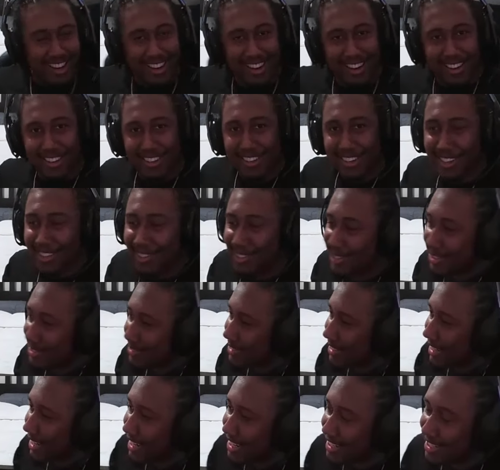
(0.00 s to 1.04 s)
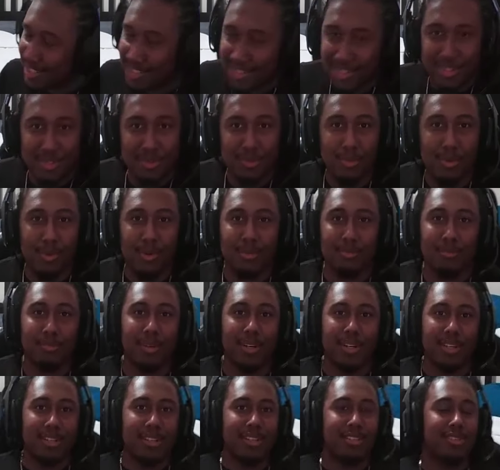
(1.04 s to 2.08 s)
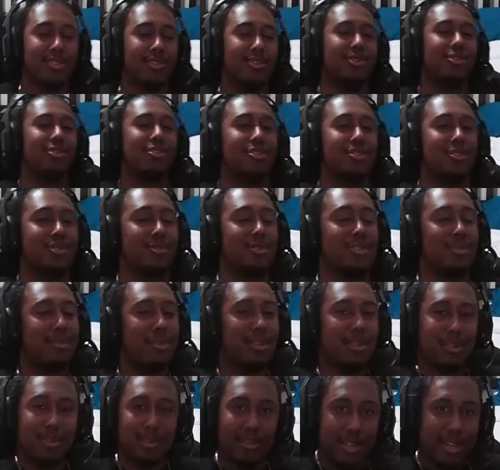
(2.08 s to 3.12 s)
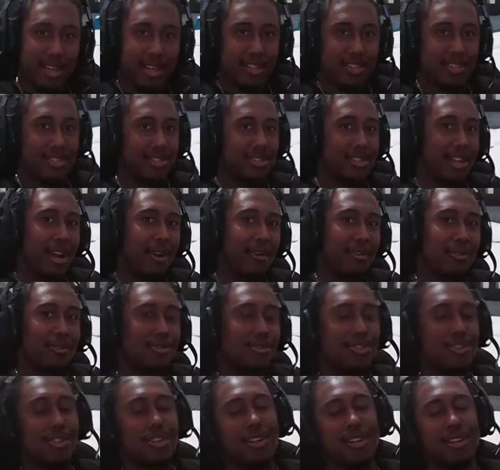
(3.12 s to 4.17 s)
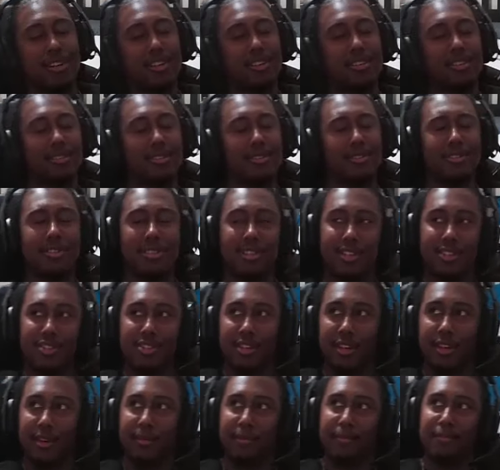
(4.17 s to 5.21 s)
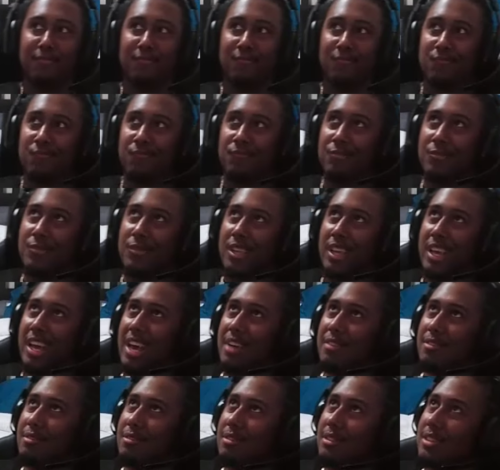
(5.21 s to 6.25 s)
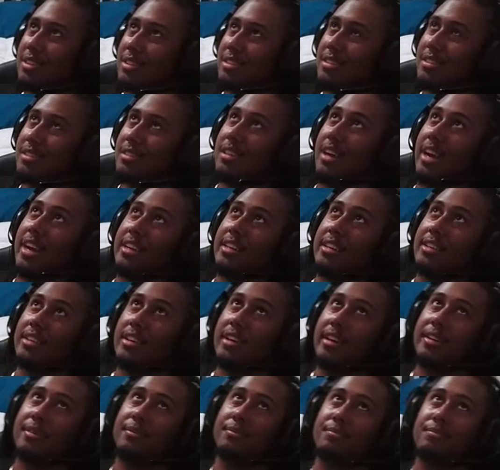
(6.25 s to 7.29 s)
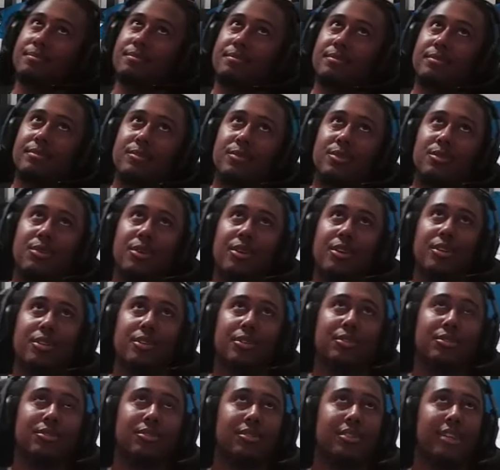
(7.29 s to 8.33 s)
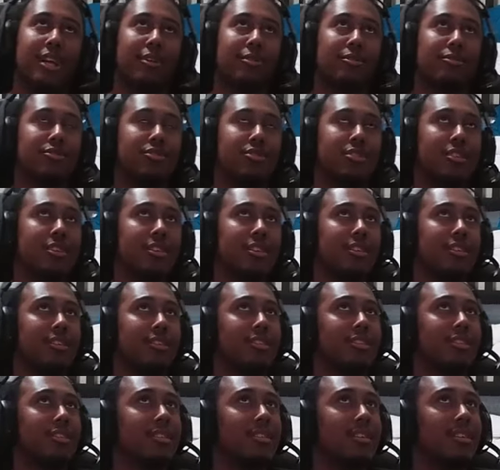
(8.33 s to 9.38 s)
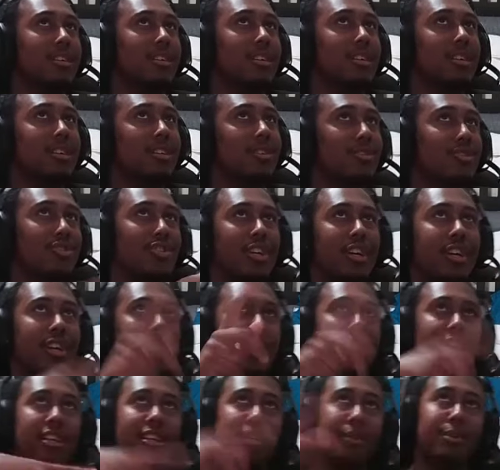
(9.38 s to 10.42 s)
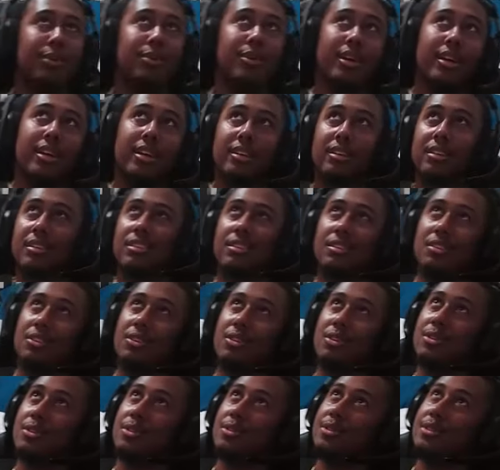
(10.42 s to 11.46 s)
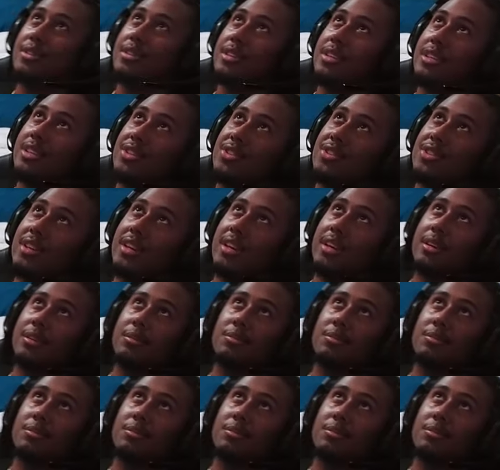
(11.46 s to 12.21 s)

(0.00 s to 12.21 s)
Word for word: Alright, what's up guys? It is your boy Bugz, or soon to be known as Daryl John or DJ. I haven't really decided yet. One of those, Daryl John, you know, J-A-W-N, or DJ.